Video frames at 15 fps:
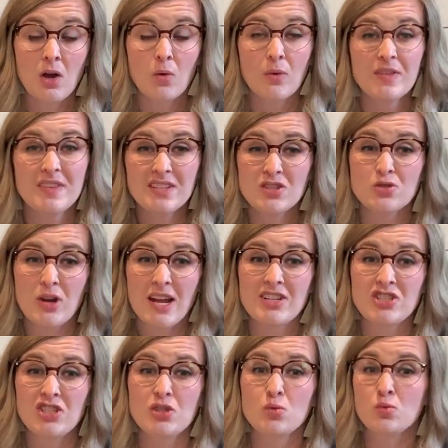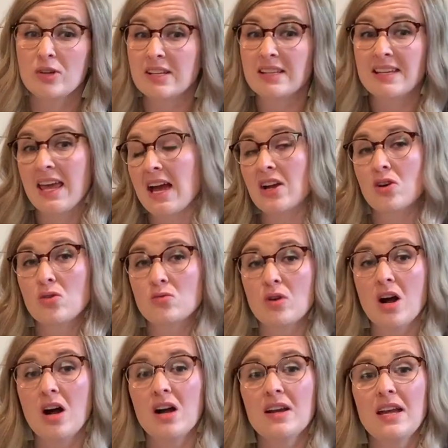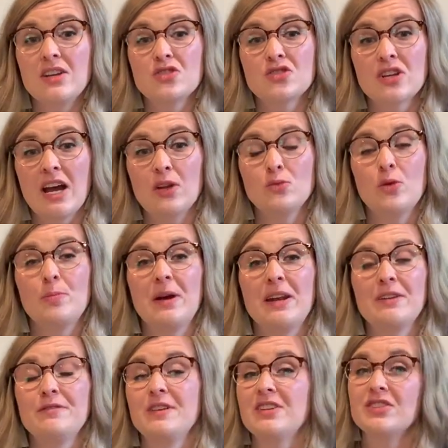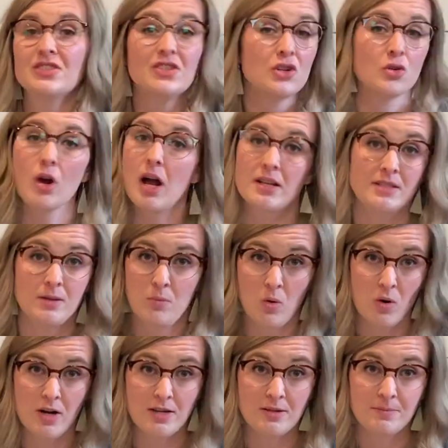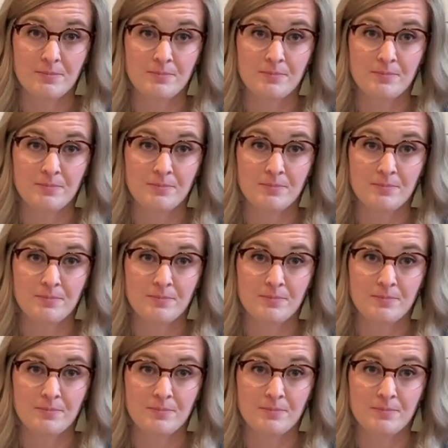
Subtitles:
With this strategy, you really can't go wrong, and your child will benefit just across the board.